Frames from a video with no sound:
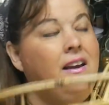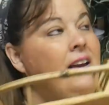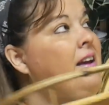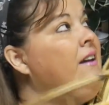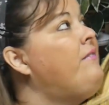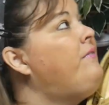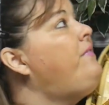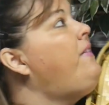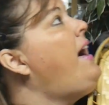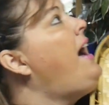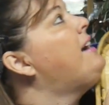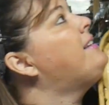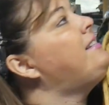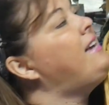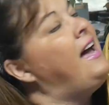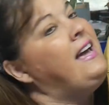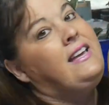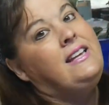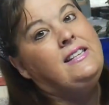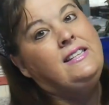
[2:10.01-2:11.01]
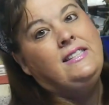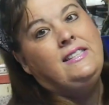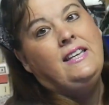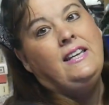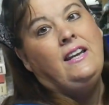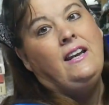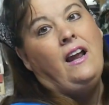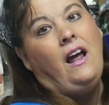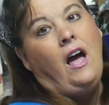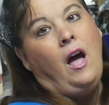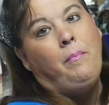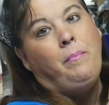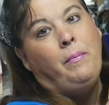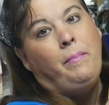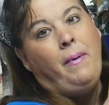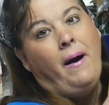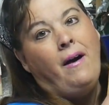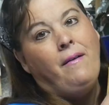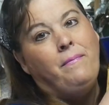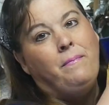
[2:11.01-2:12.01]
In fact, I can sit it up
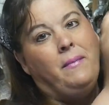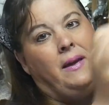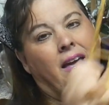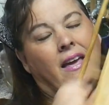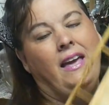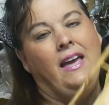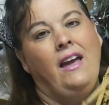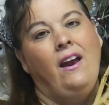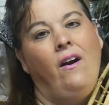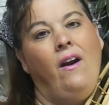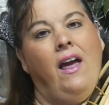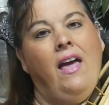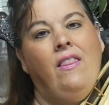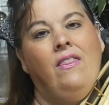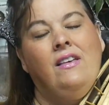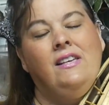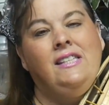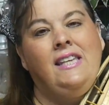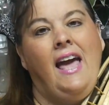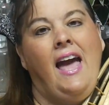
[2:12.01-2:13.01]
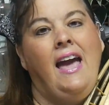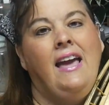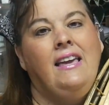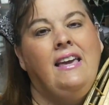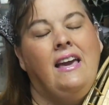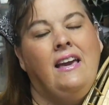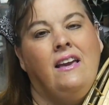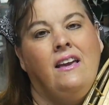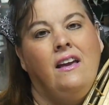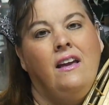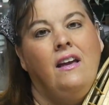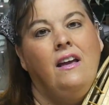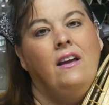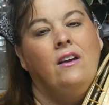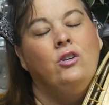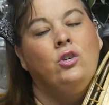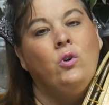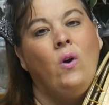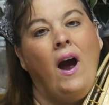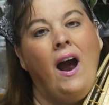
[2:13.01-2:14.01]
above me here in this hanging
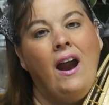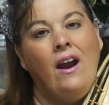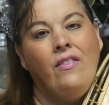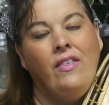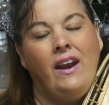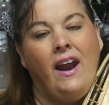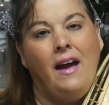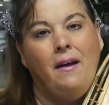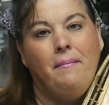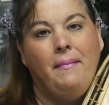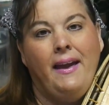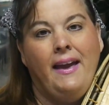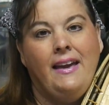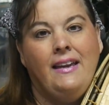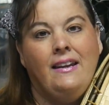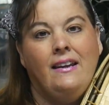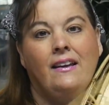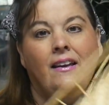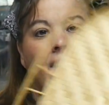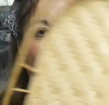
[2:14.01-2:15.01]
dryer that I made.